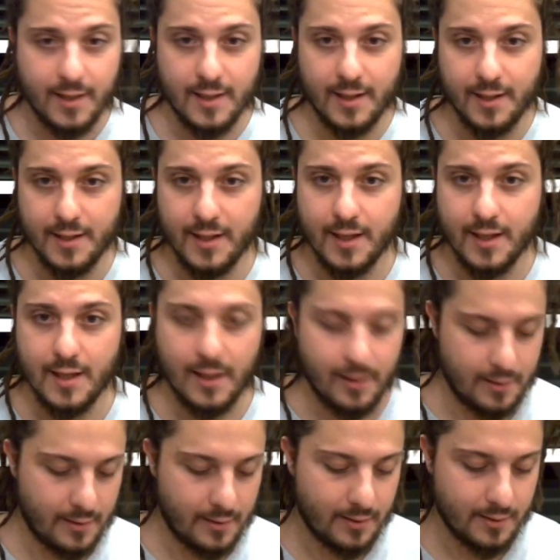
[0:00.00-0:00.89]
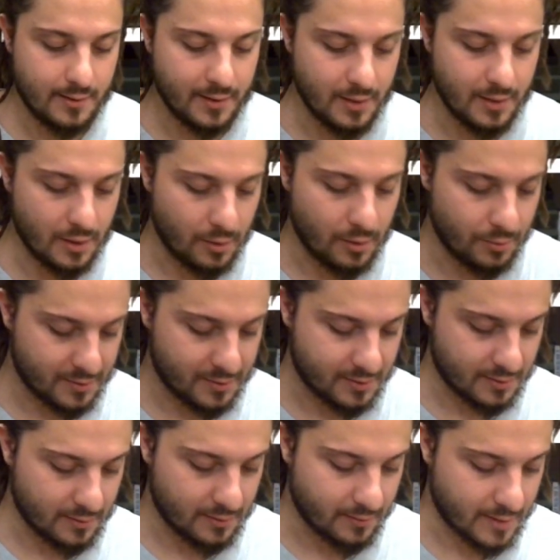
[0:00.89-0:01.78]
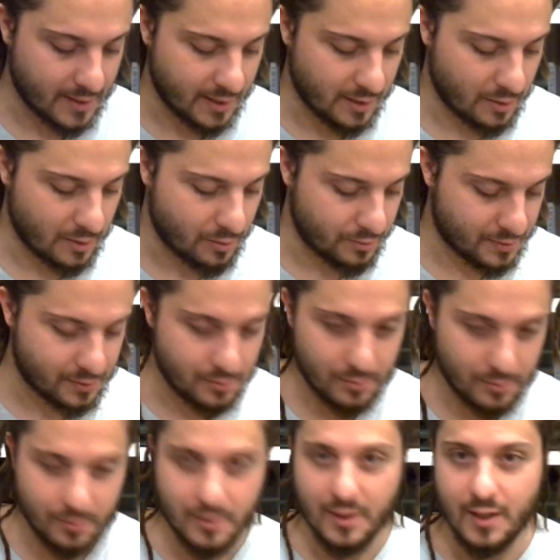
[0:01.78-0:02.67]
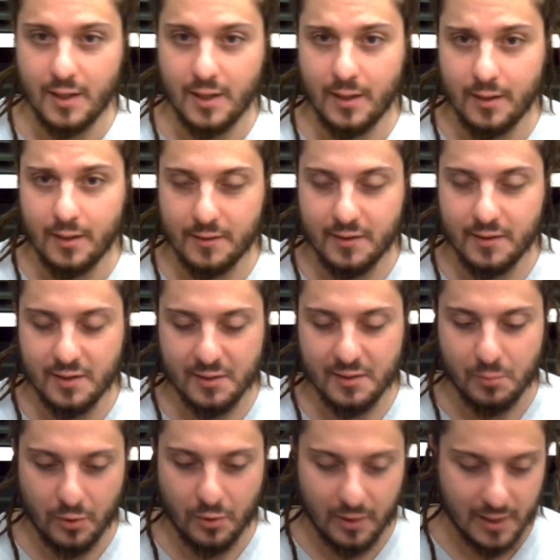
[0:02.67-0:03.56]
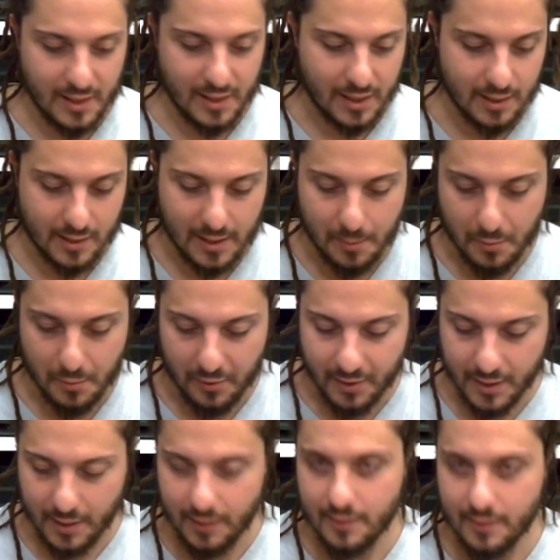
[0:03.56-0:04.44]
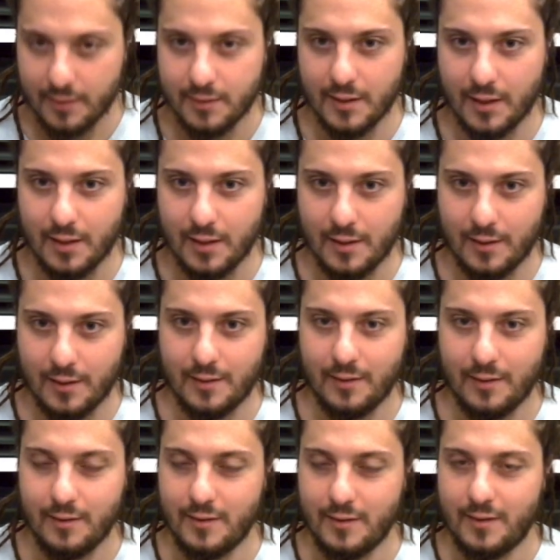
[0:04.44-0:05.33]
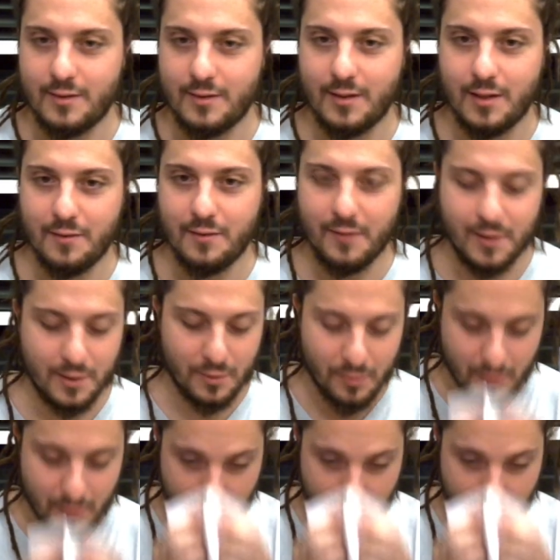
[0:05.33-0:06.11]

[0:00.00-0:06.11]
Yeah, the nose, the runny nose too. This is more like a cabaret than a video.